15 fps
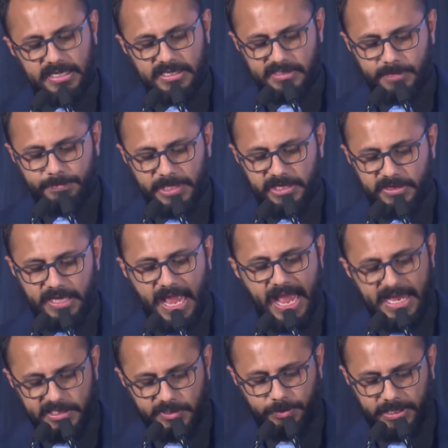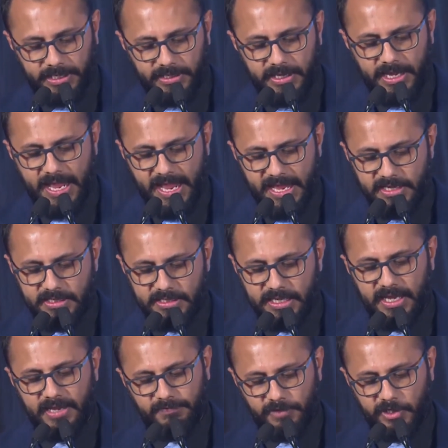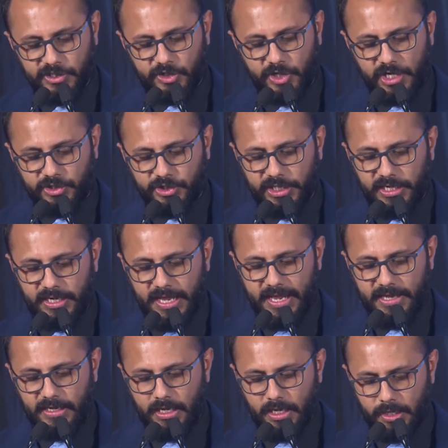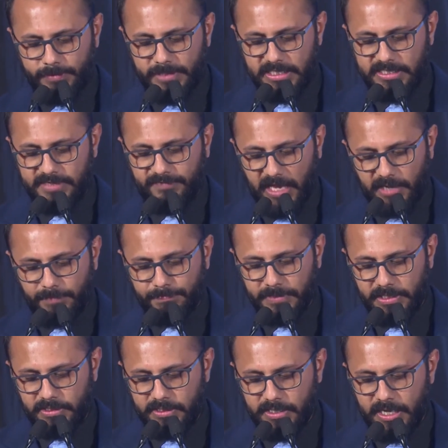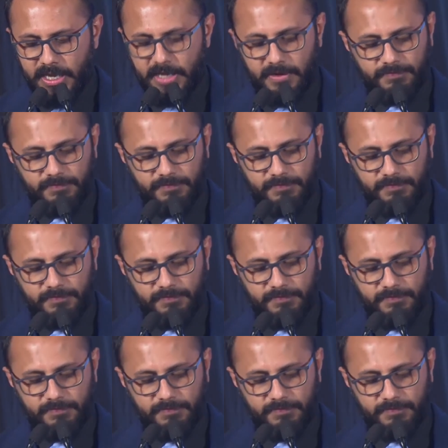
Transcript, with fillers: Elizabeth Atwell, Head Infrastructure and Urban Development